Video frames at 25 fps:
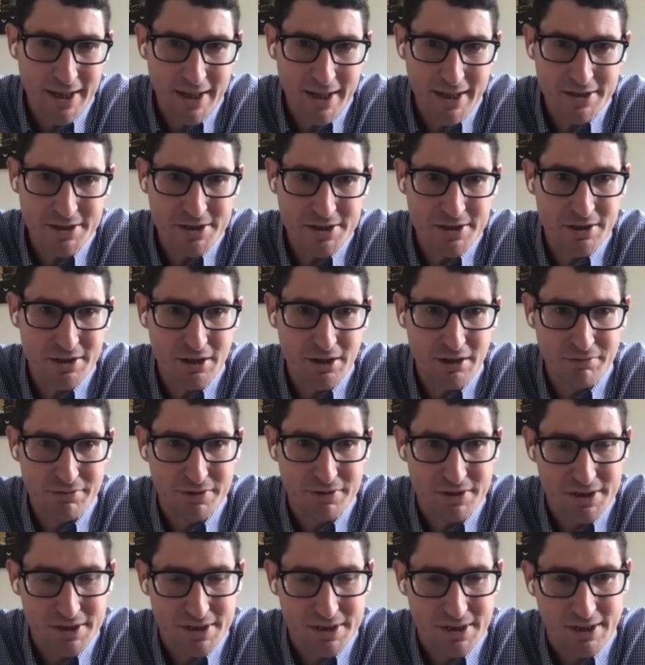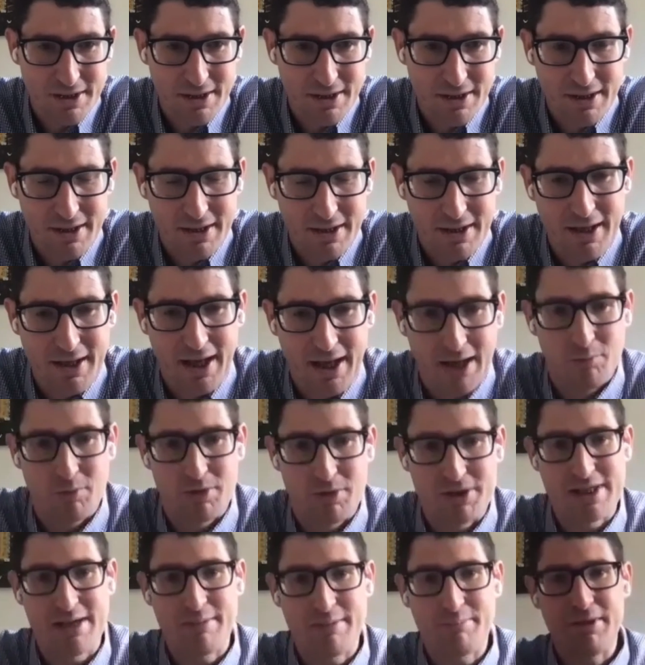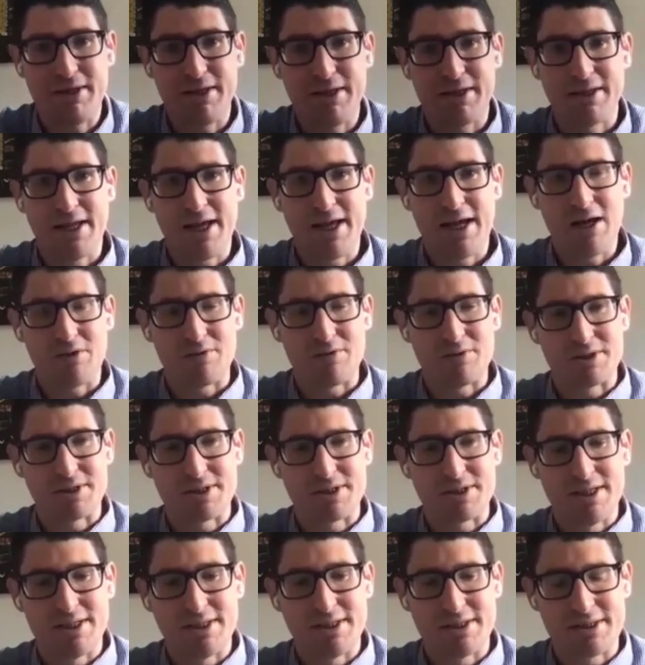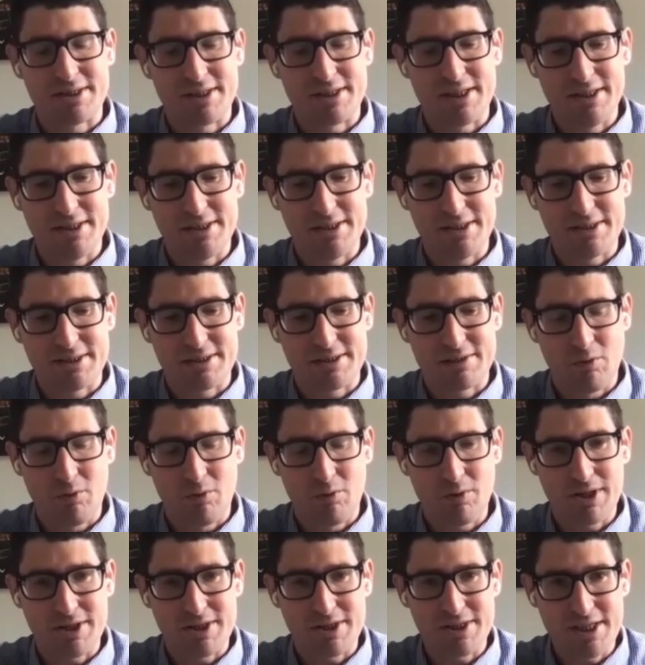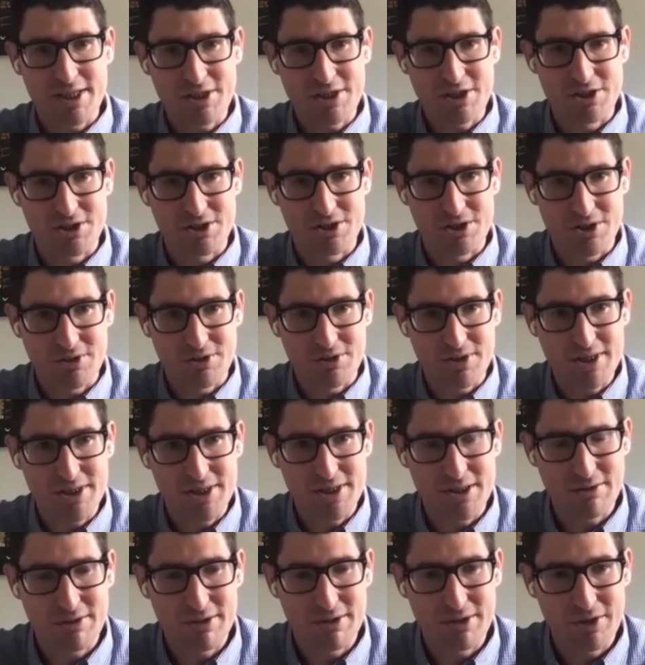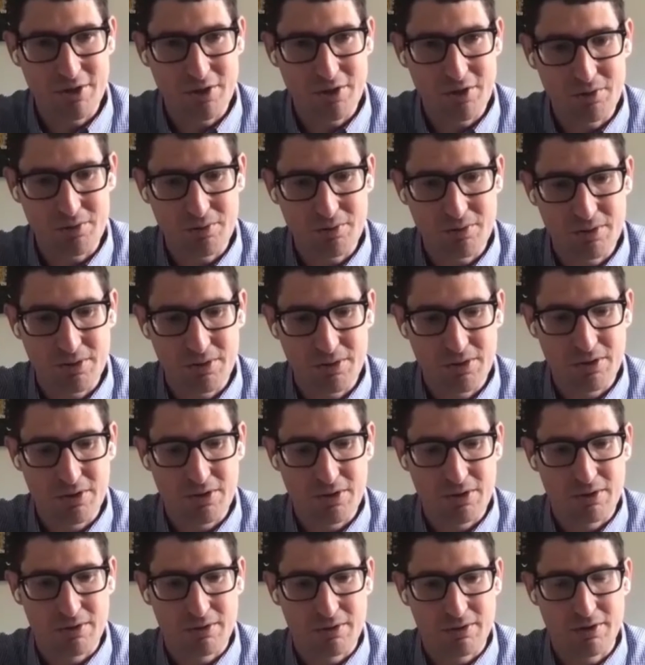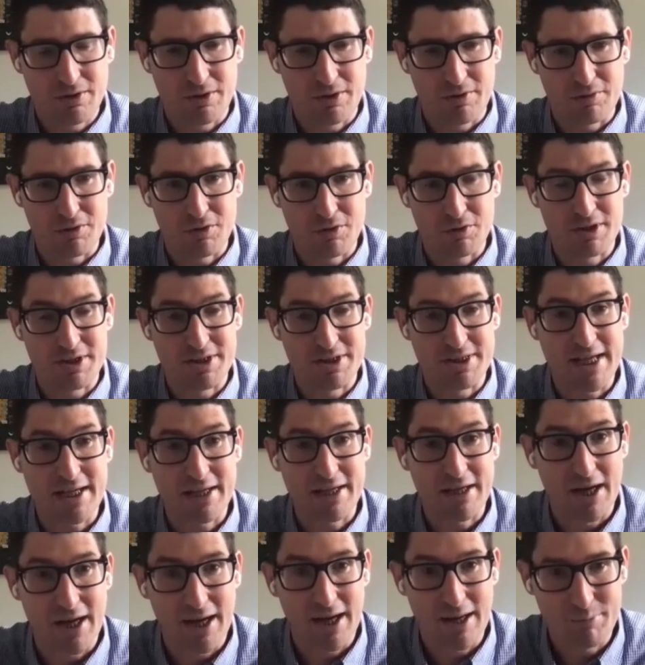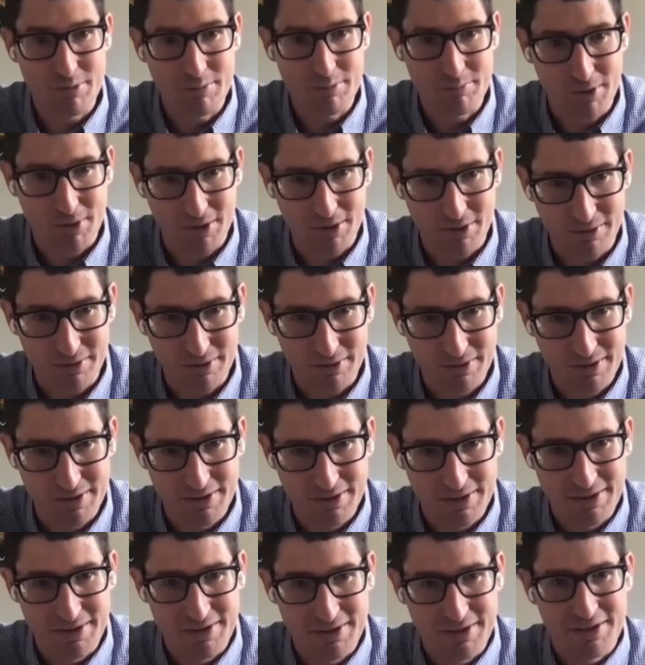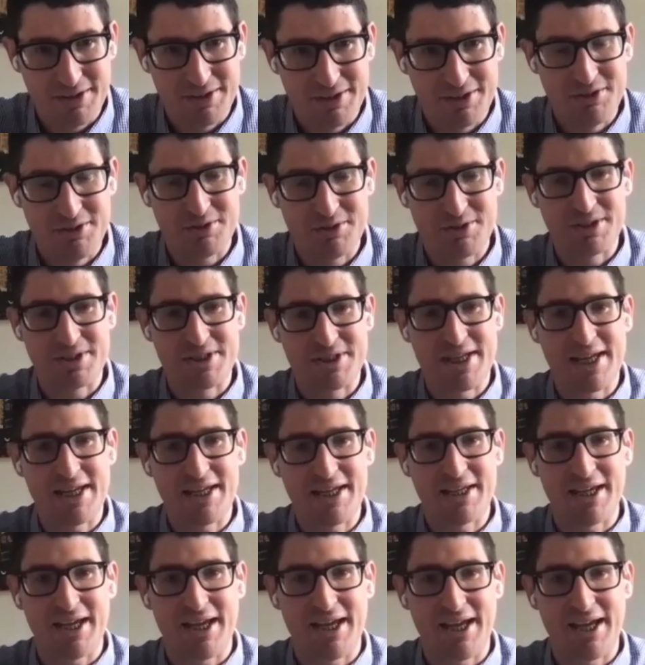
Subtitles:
into the office. And what's happening now is organizations don't necessarily know, you can take a hybrid model. You can take